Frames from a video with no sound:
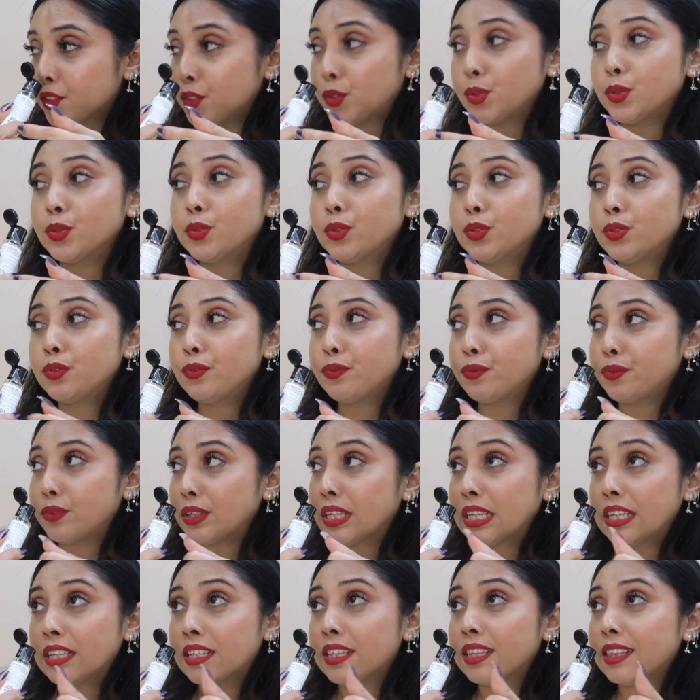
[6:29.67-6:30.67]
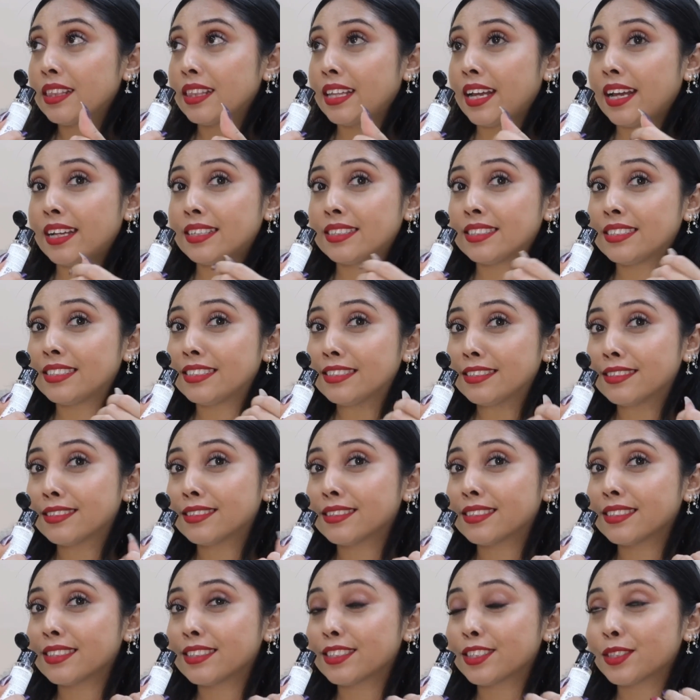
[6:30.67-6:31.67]
do feel that this
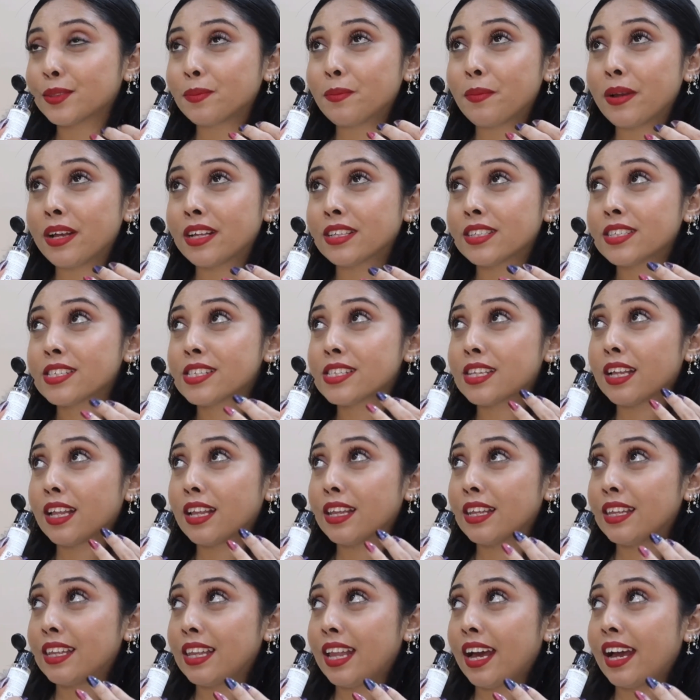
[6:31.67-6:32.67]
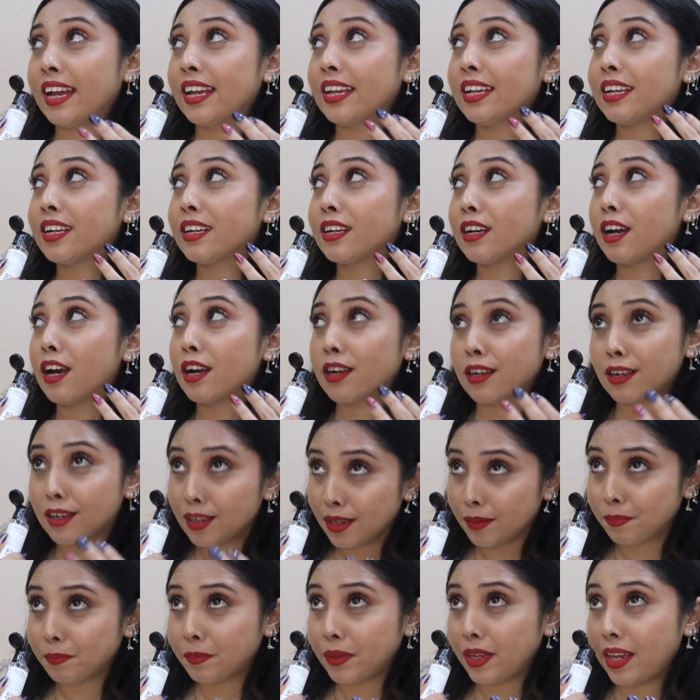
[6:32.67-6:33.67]
smells like a
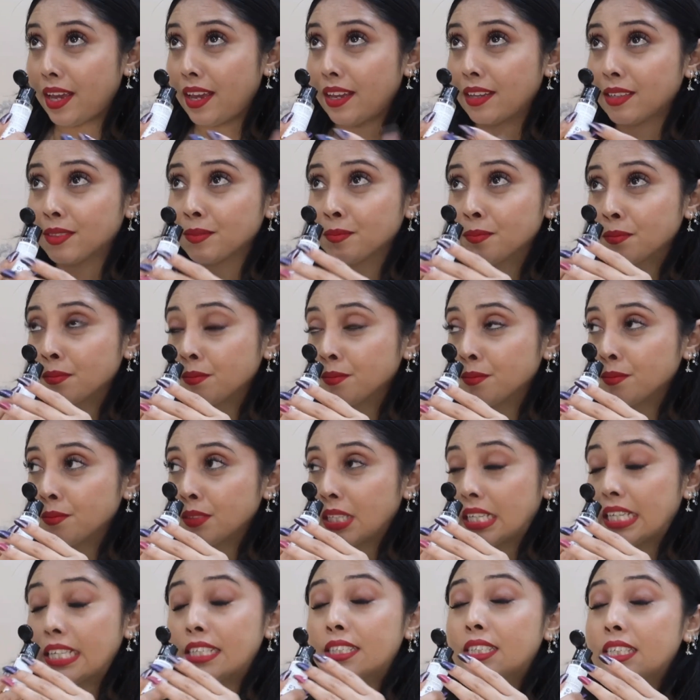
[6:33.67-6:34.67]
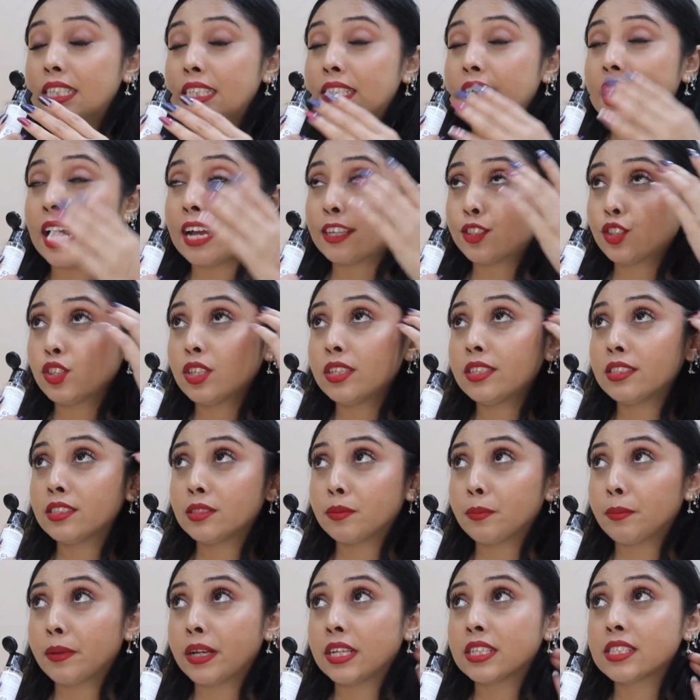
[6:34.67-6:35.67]
cupcake. It actually
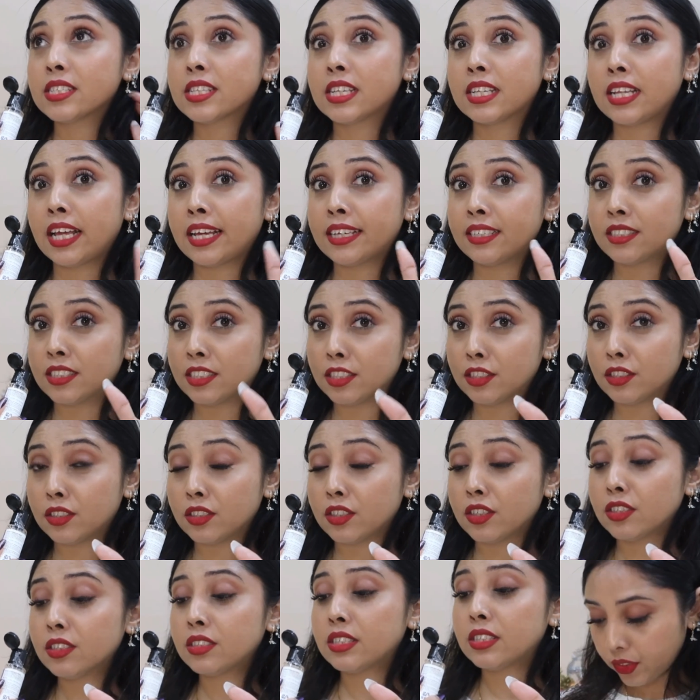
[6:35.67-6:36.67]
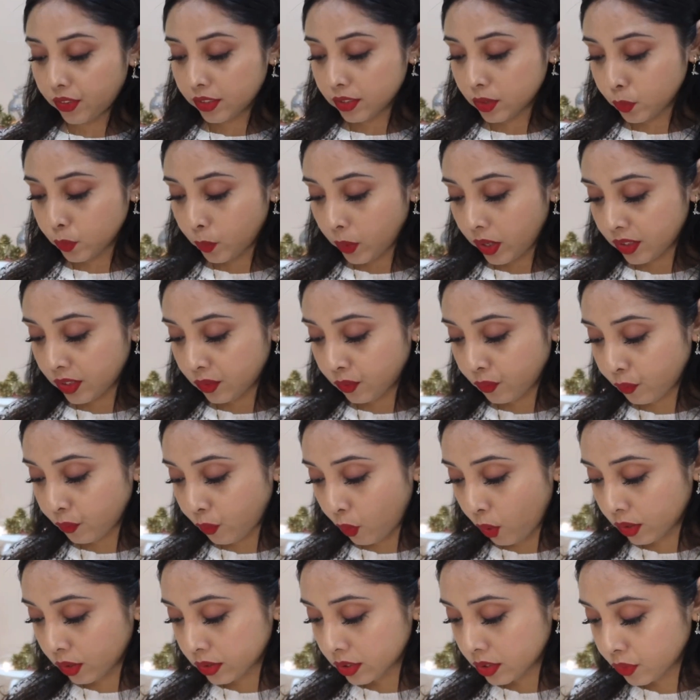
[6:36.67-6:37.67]
smells like dessert. This one
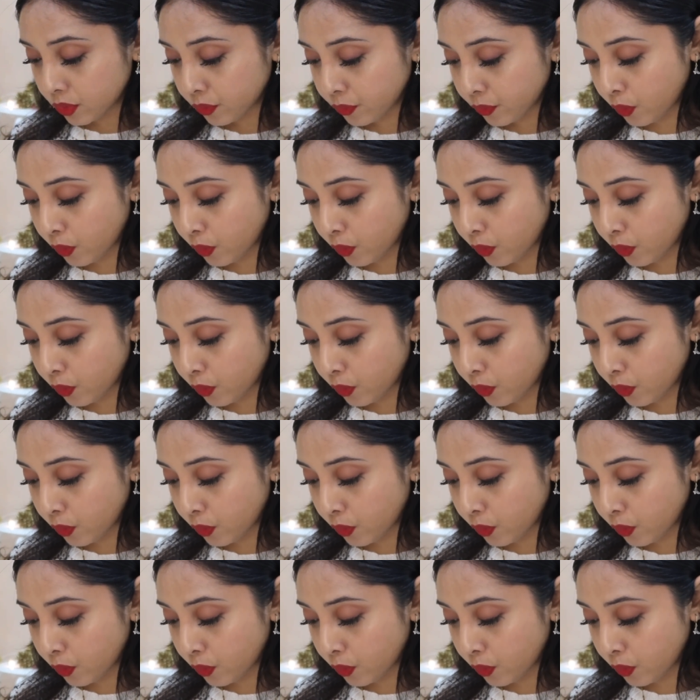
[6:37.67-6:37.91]
was